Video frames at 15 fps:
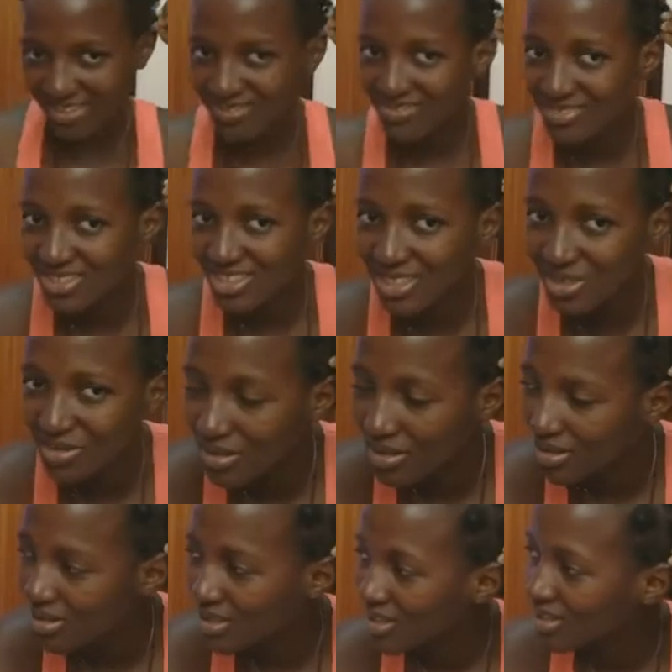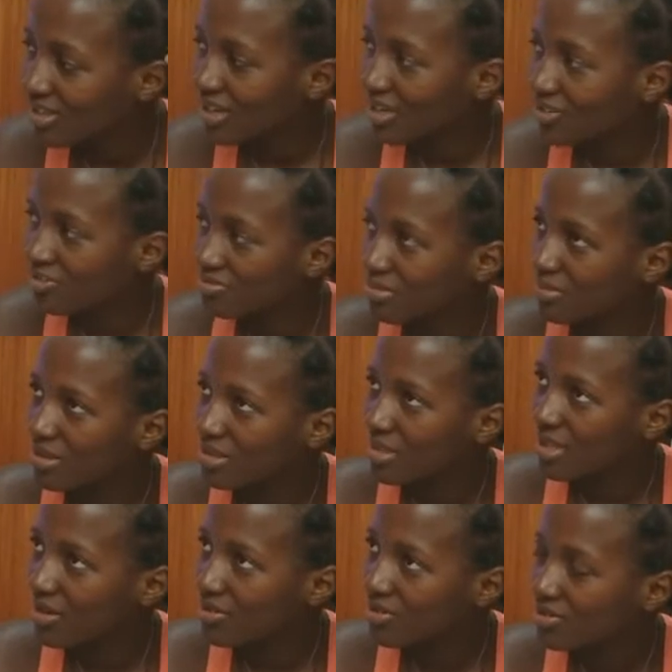advise people to use the
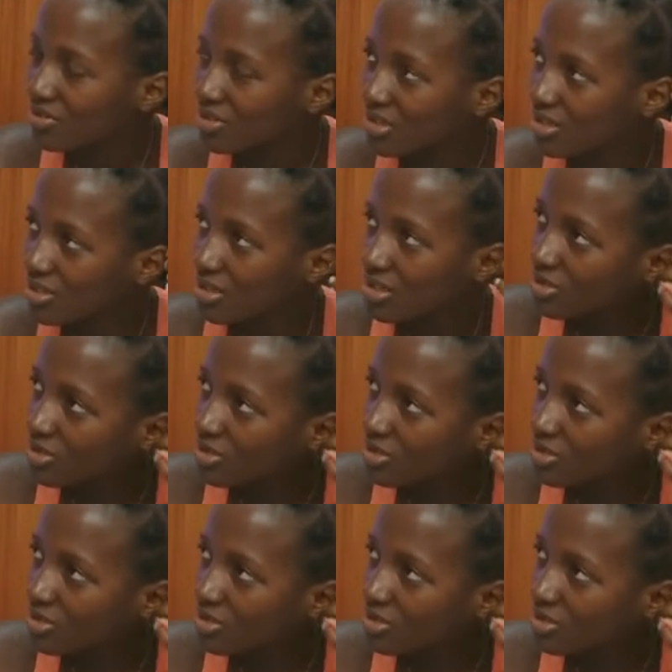butters because